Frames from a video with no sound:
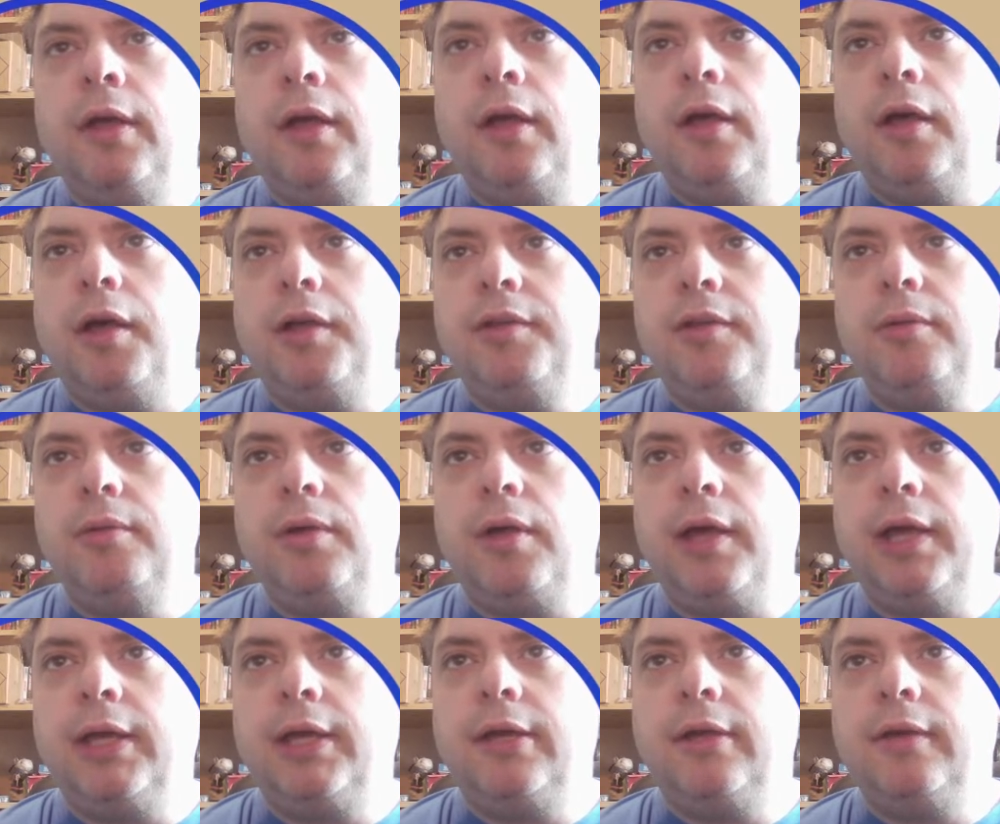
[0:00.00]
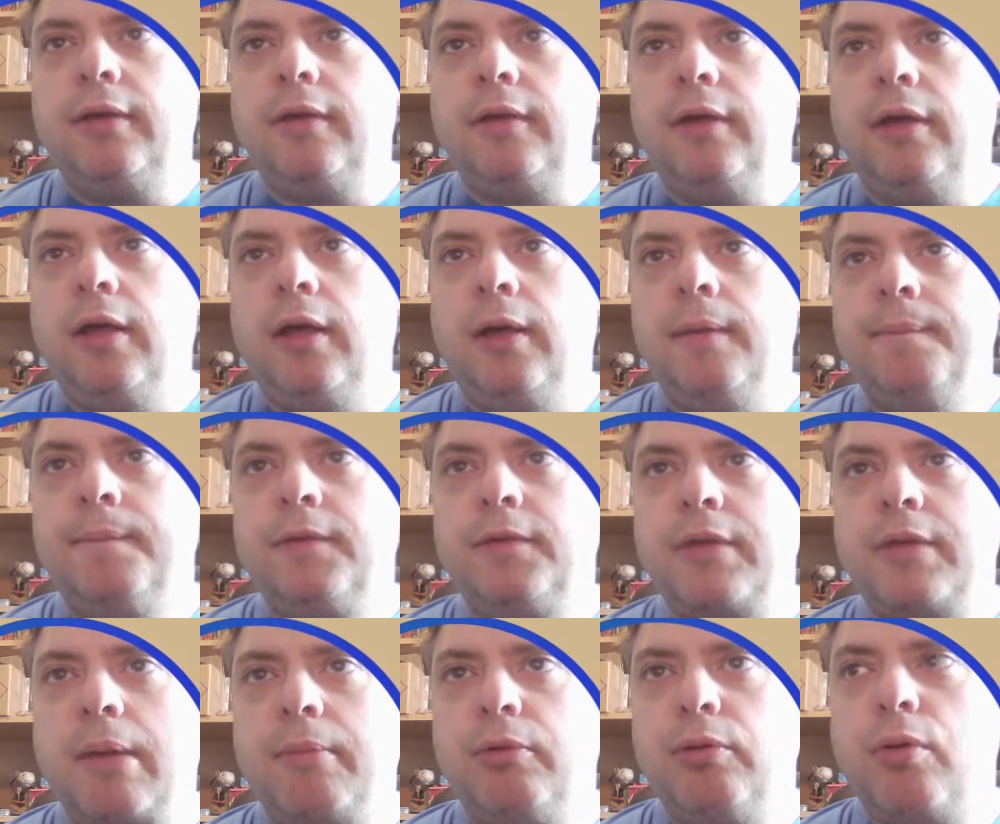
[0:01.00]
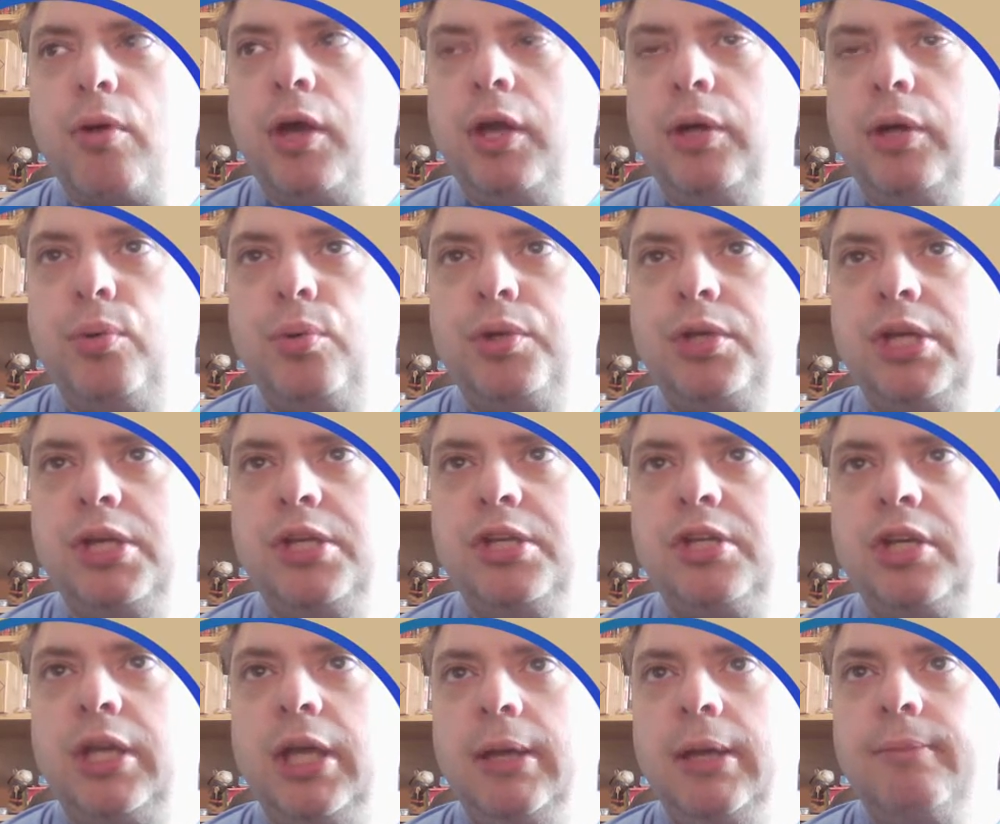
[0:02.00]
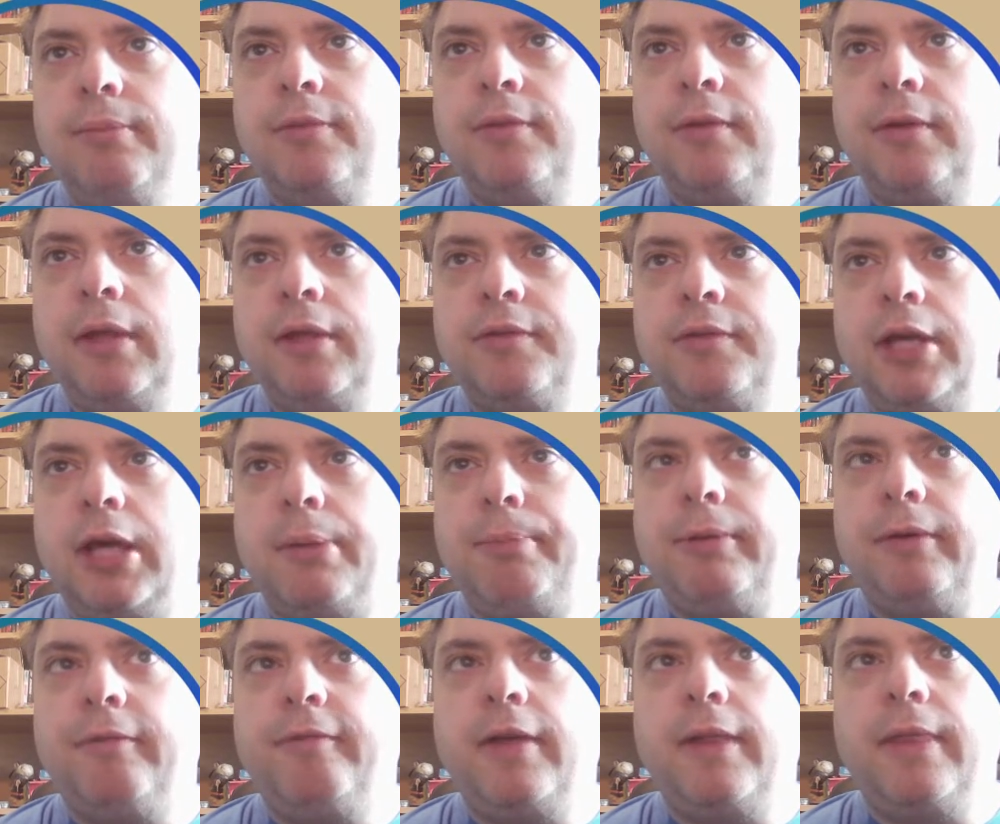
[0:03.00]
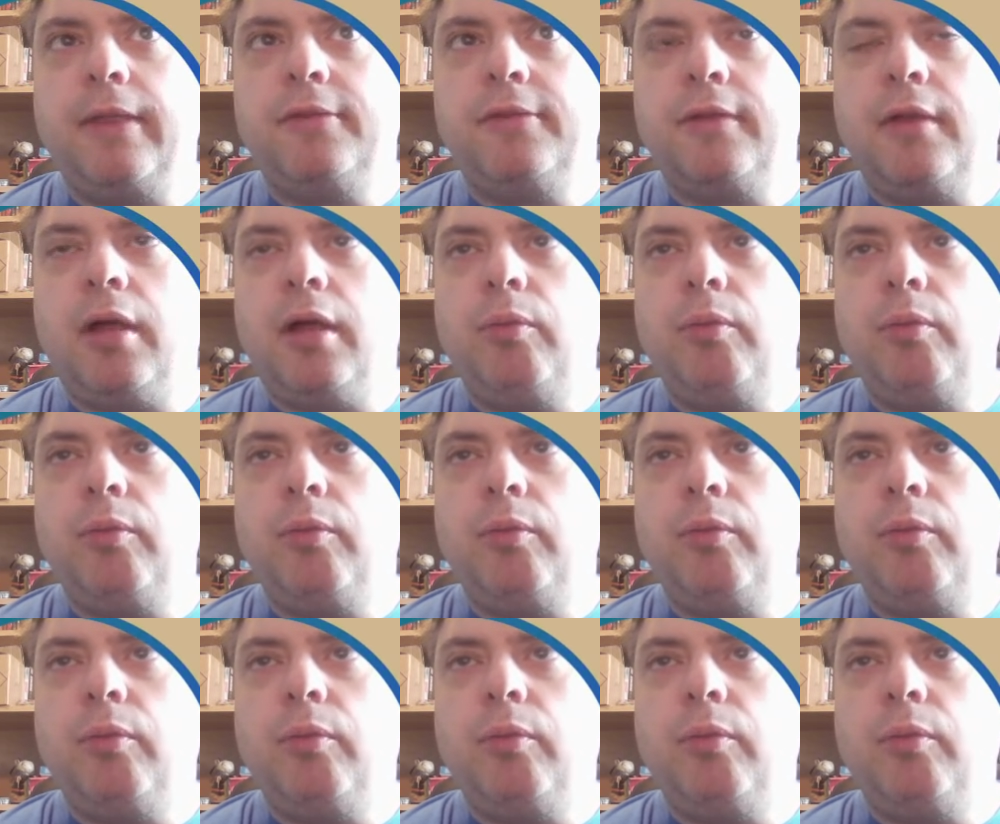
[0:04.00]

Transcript: I do like samurai or ninja games. There's a couple of others that I